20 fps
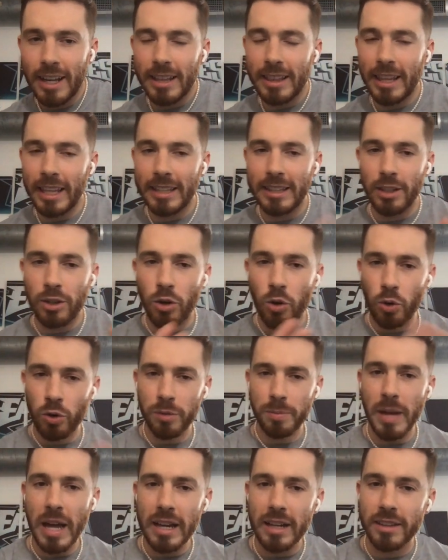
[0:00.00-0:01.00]
Like the
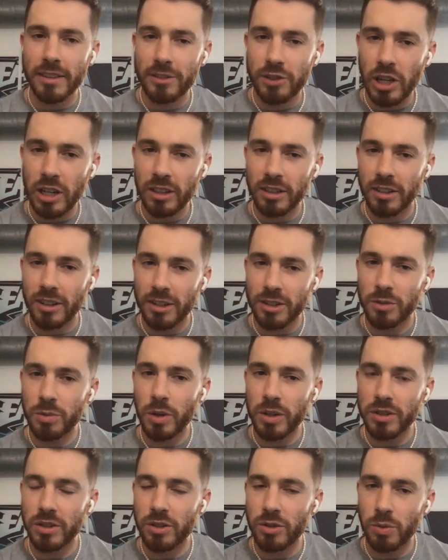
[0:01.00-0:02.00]
quarterback Jalen Hurts
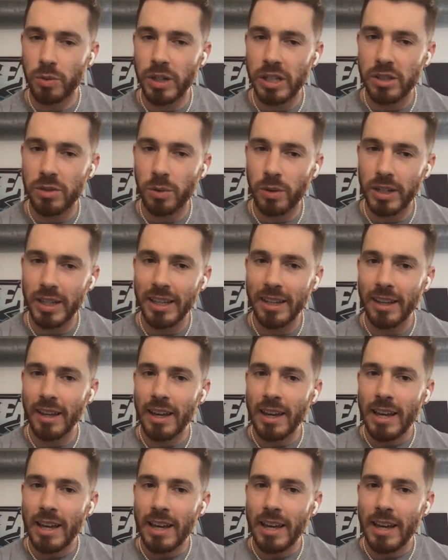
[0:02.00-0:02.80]
was in 2020